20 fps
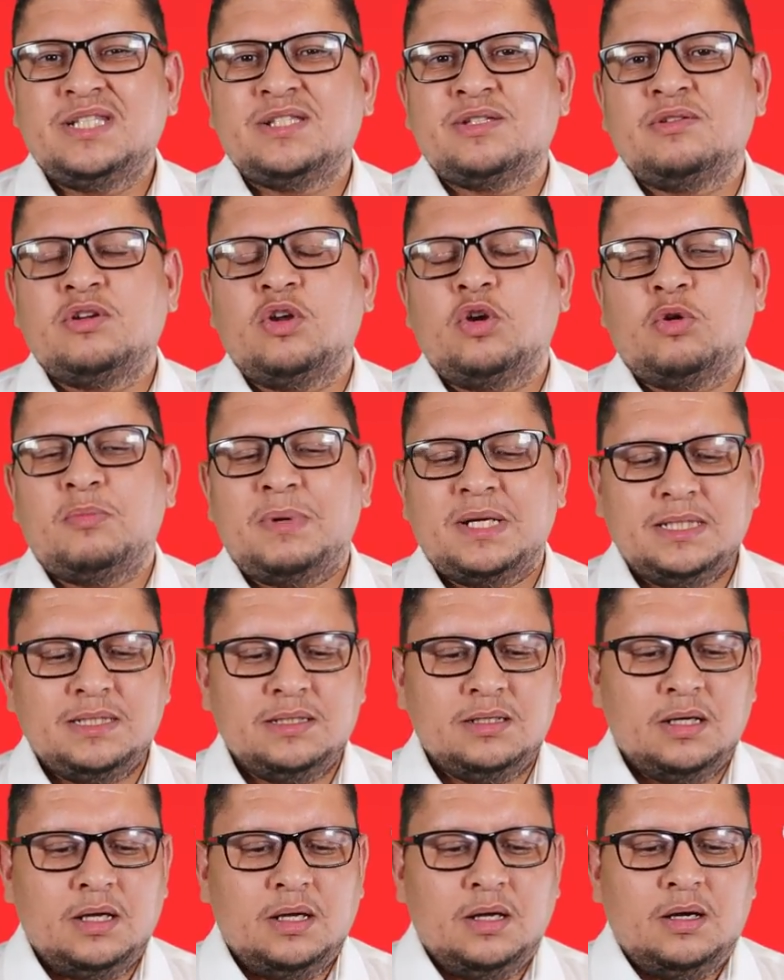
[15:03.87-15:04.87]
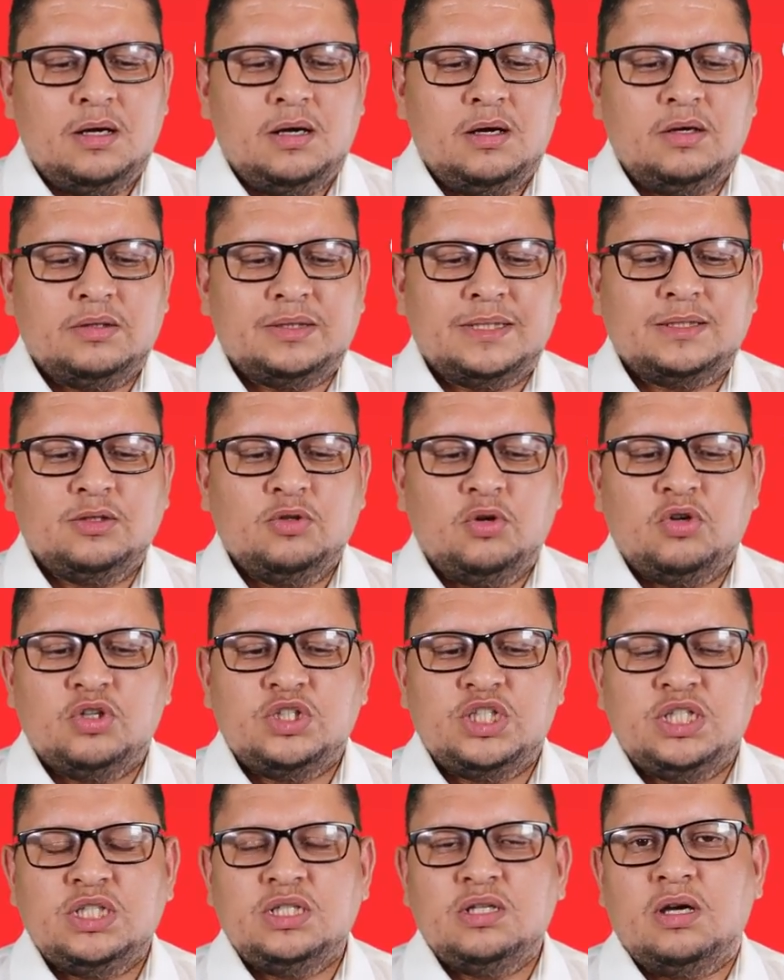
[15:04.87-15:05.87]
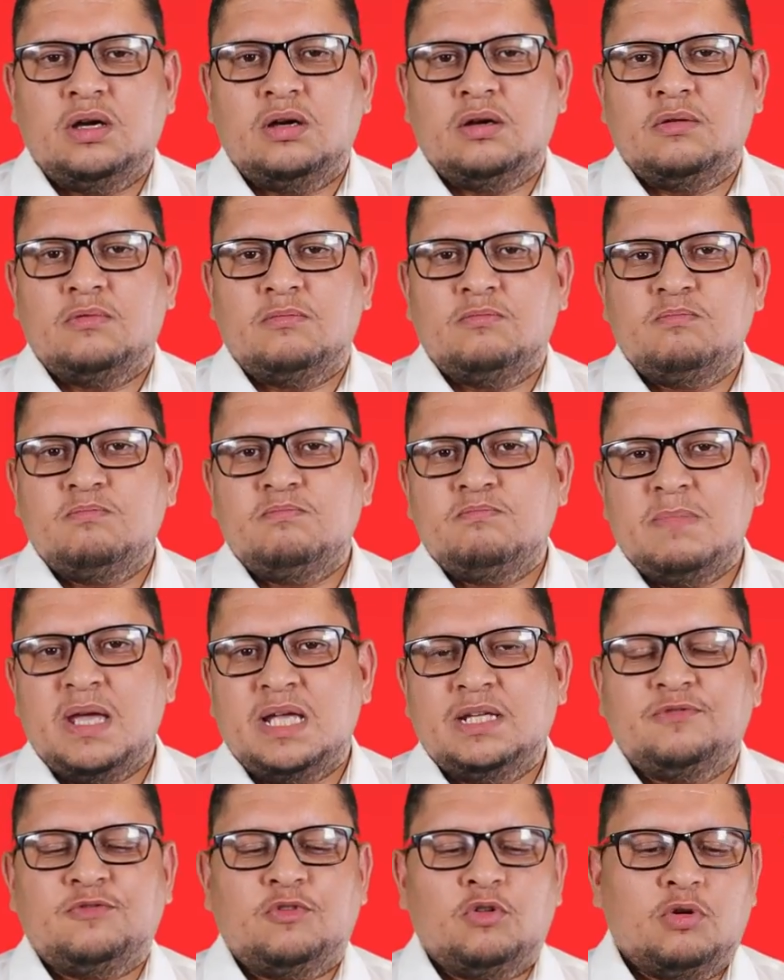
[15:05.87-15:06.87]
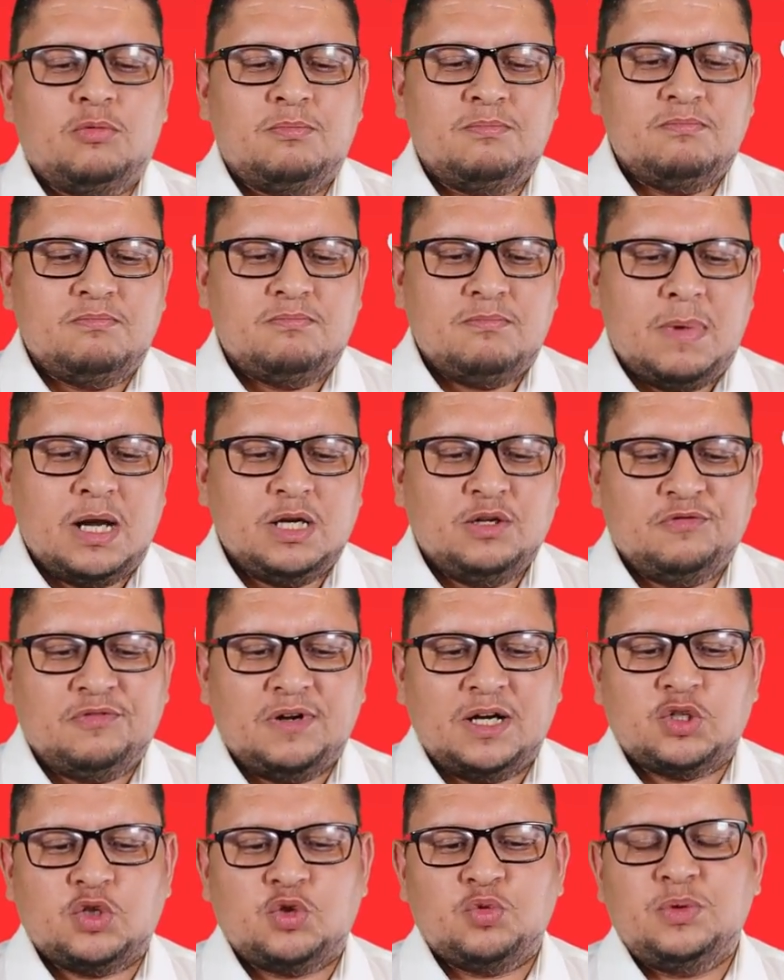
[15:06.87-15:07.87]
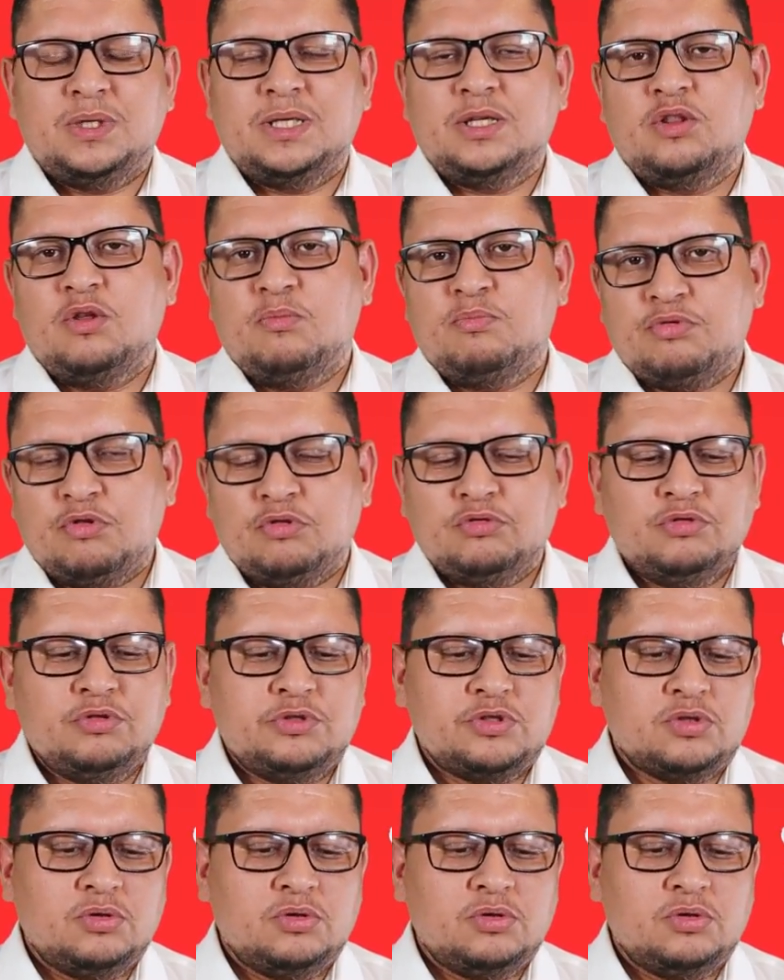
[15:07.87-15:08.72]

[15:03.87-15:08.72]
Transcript: It's normally uh, technology uh, made for manufacturing the product.